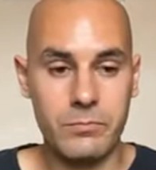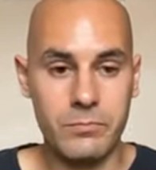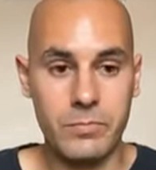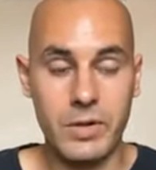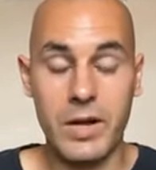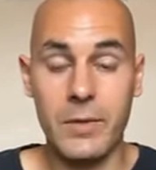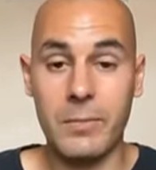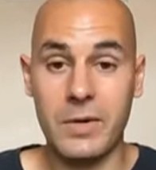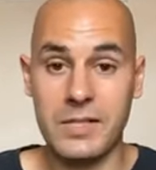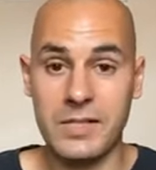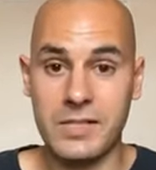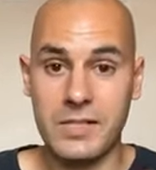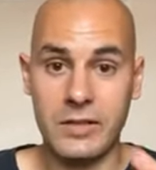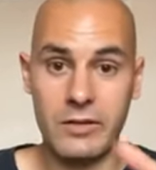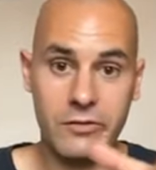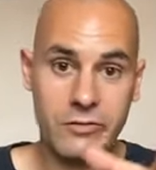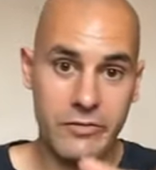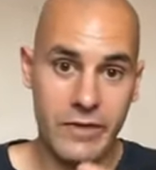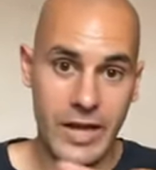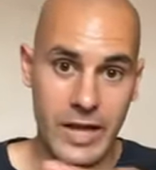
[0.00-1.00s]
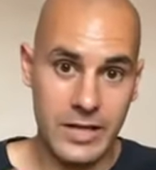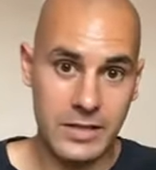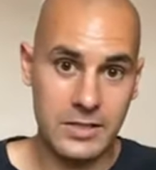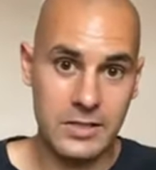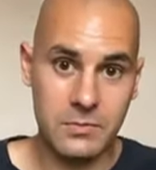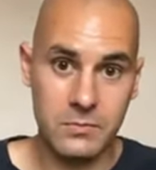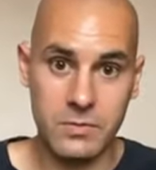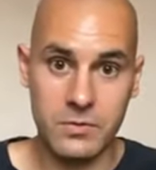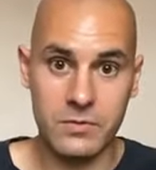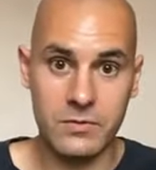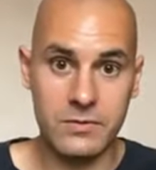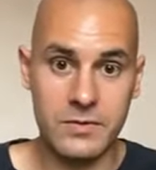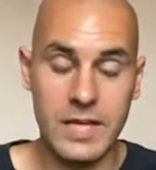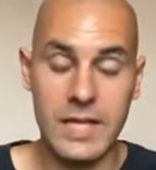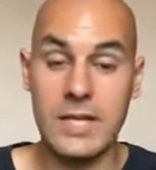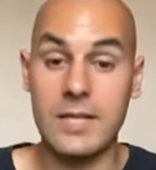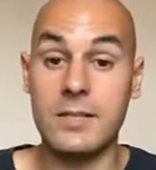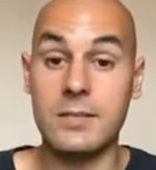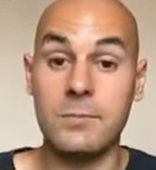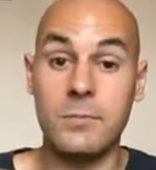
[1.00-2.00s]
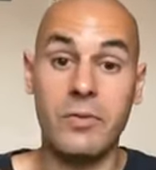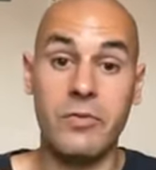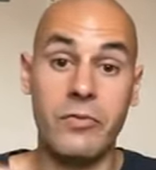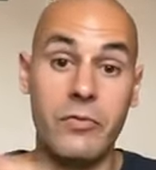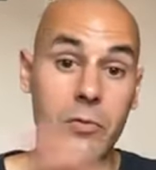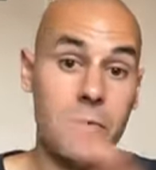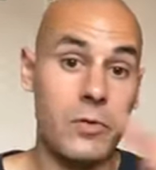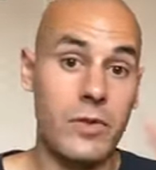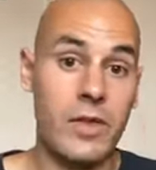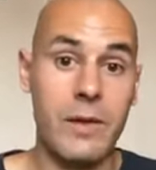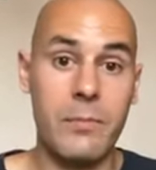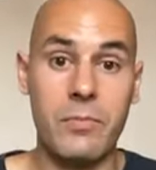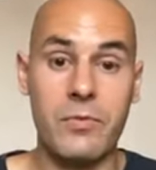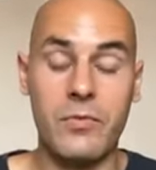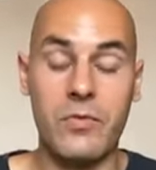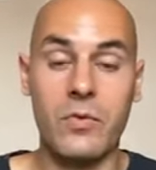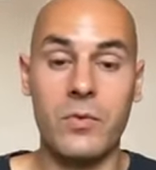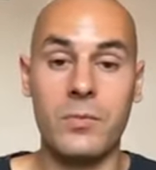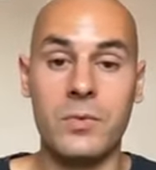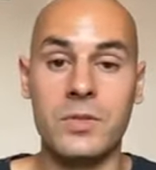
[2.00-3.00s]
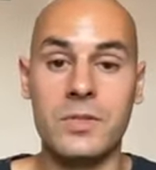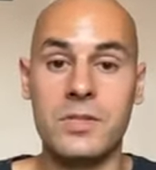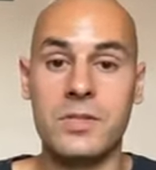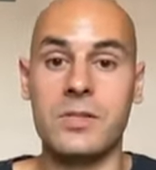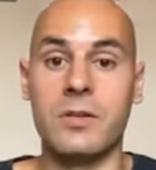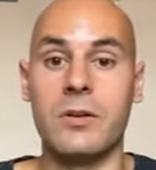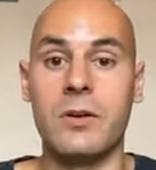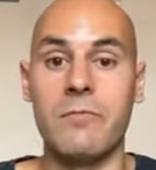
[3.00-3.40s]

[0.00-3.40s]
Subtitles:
by myself for X number of days before that performance so